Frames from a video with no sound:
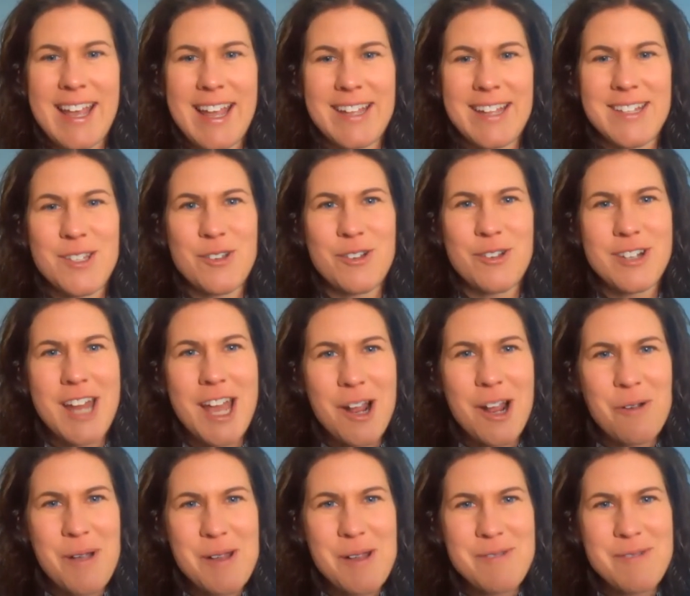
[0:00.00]
And so you're
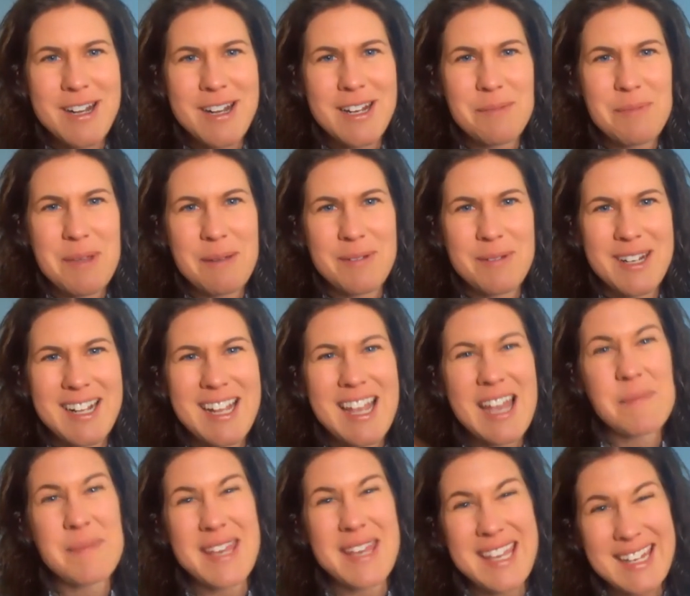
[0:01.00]
not quite ready to be able to
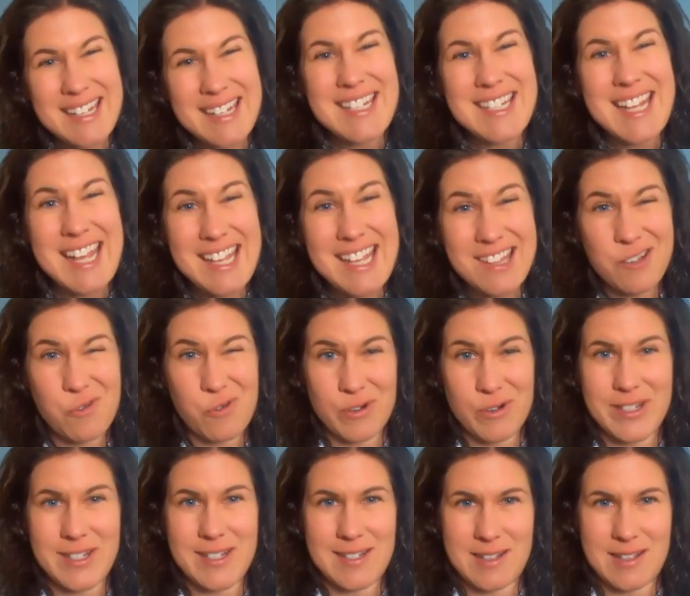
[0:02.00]
come in and take the
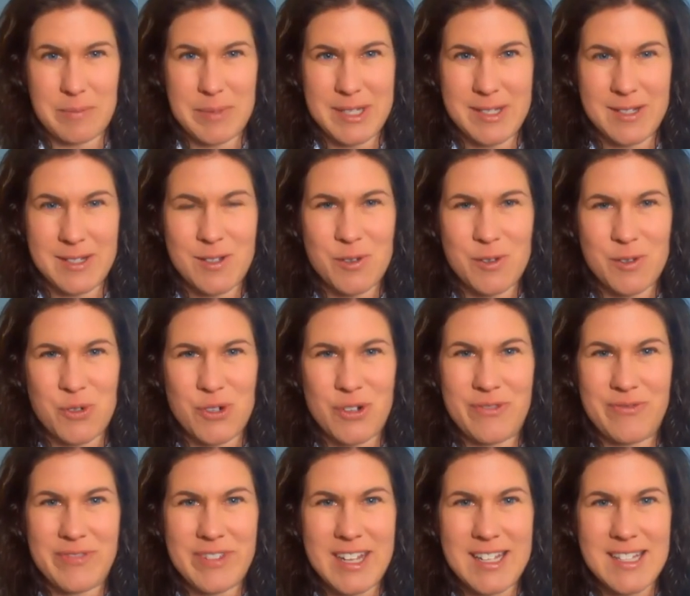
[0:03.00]
courses in the business
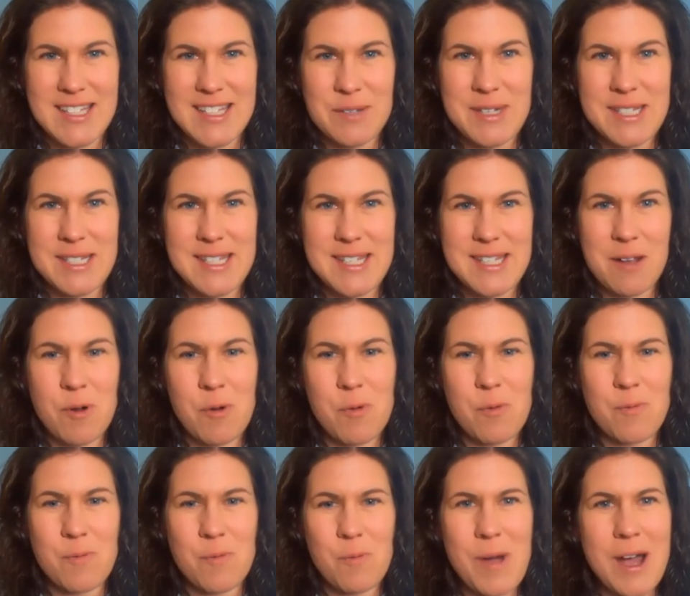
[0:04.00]
school. And so we say,
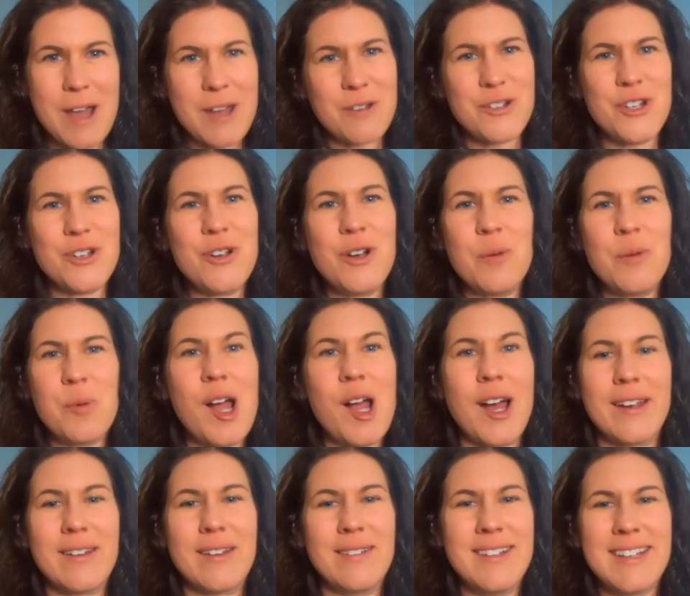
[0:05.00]
well, why don't you go
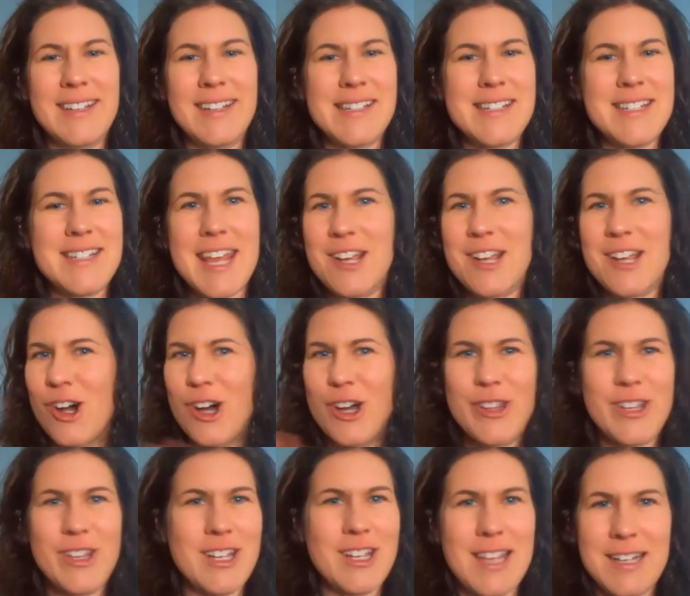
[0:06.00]
abroad and take
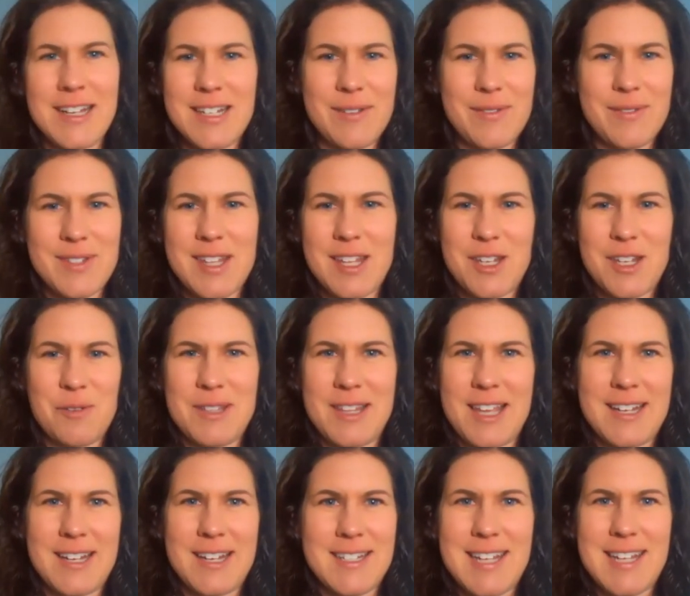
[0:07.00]
all the electives that you would
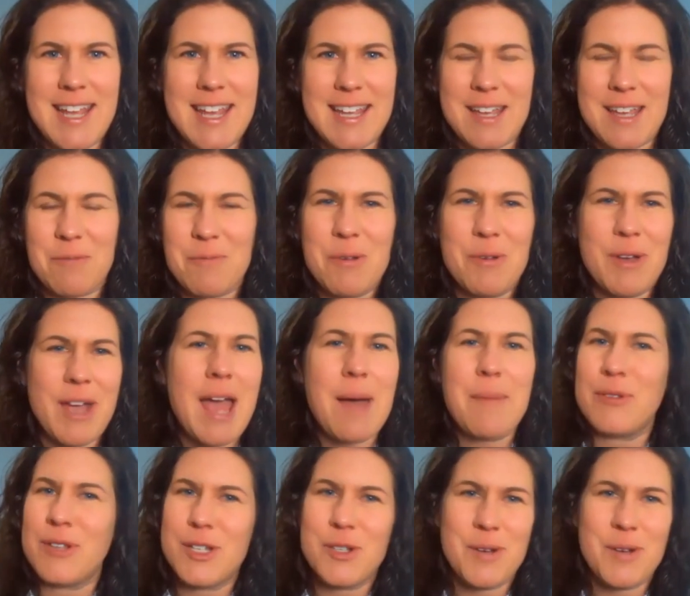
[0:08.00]
like to take? And we will
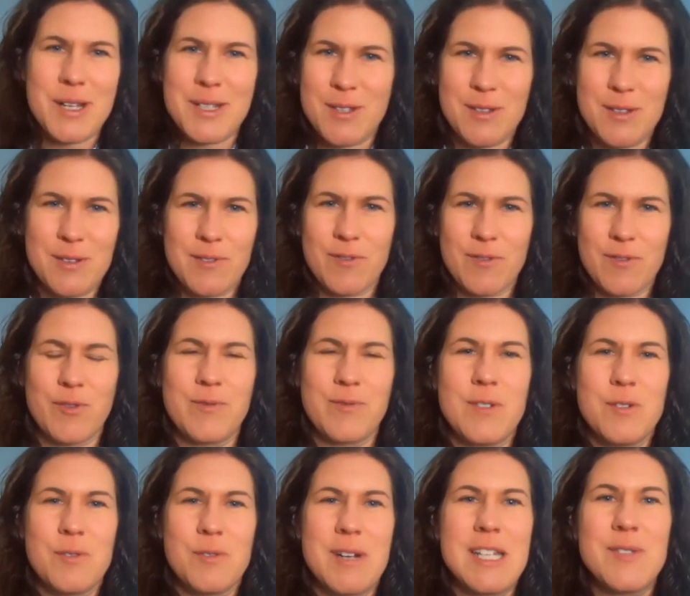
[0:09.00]
happily transfer,
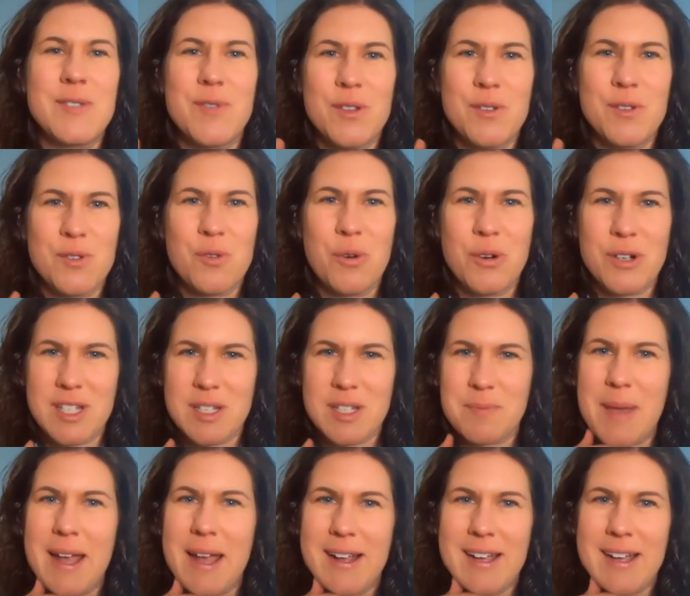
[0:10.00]
transfer those courses
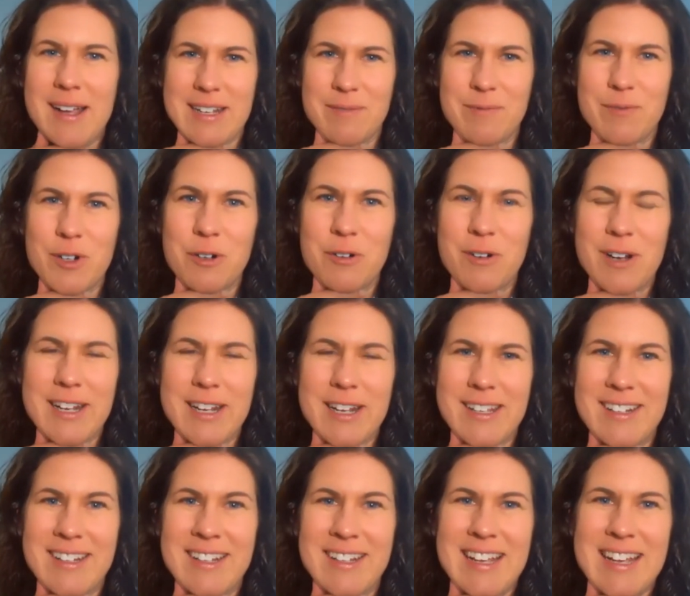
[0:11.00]
back on in for
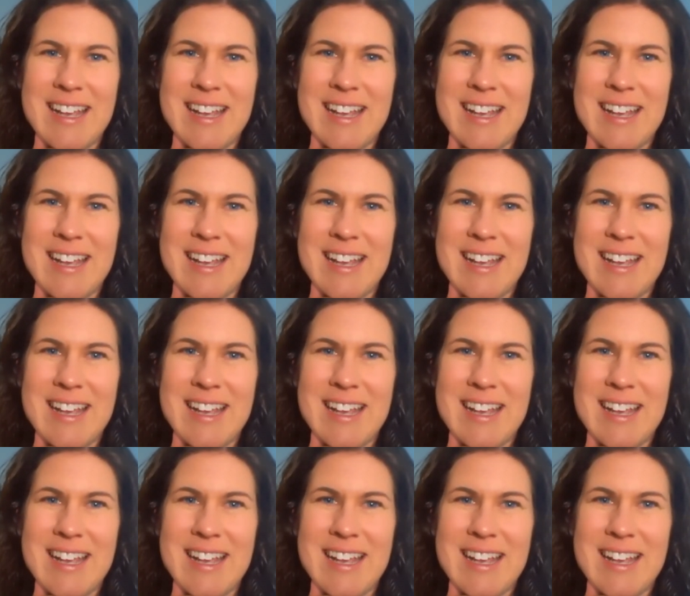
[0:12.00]
credit.